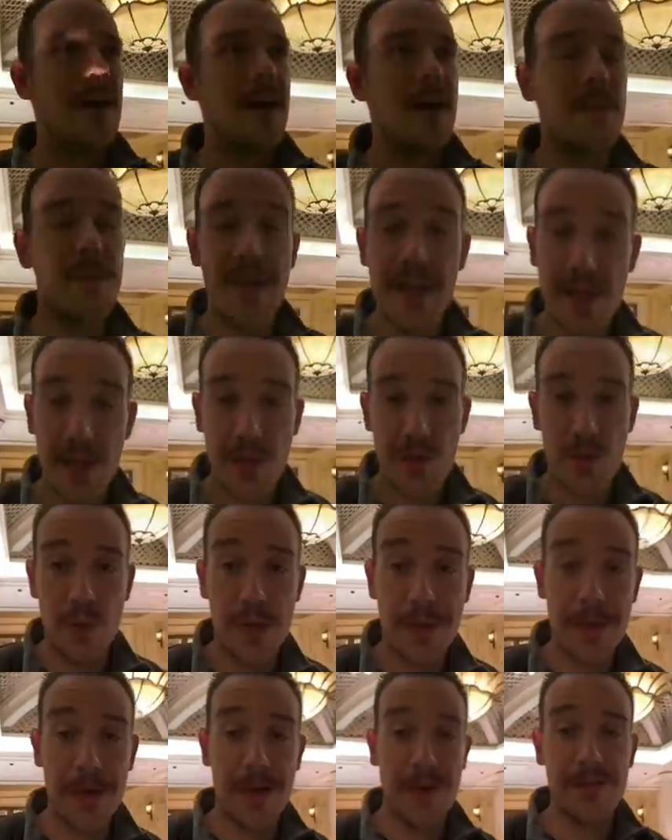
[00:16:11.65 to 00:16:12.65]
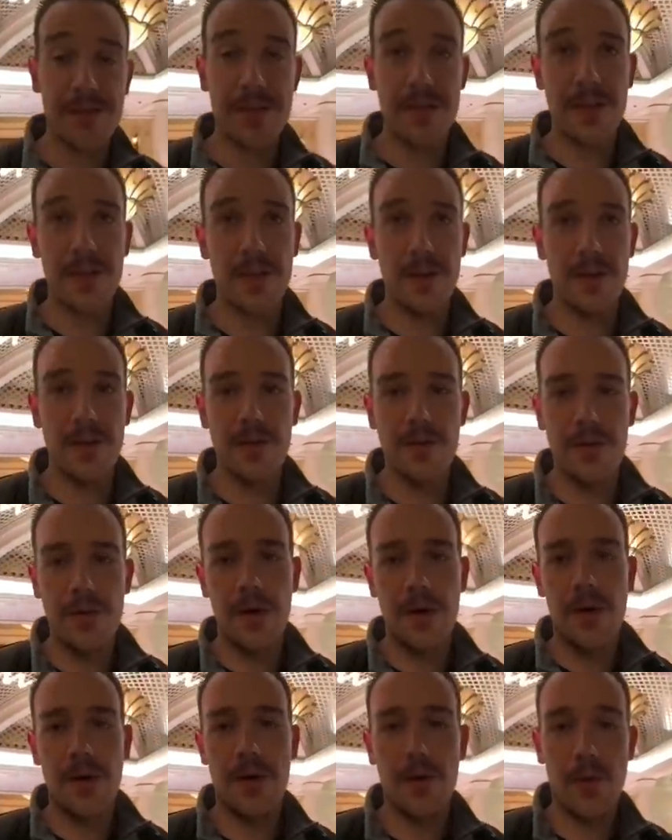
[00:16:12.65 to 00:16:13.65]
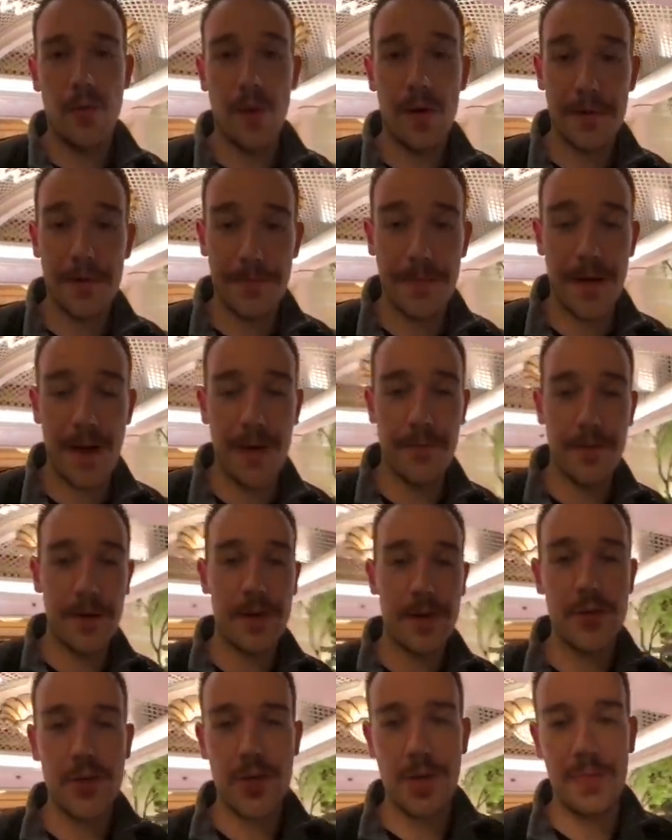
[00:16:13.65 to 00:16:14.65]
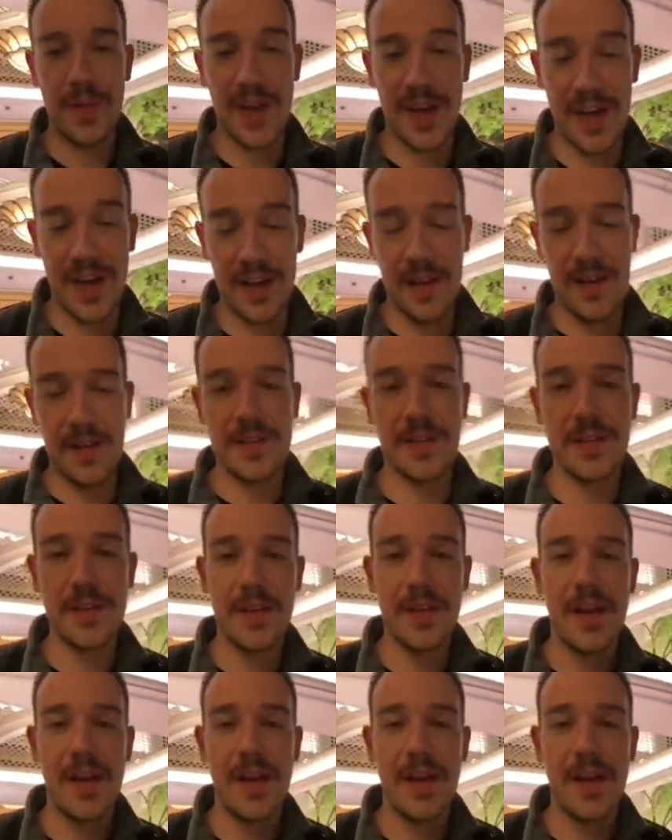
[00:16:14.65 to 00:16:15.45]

I make it 3,000 to go with a 500 chip behind.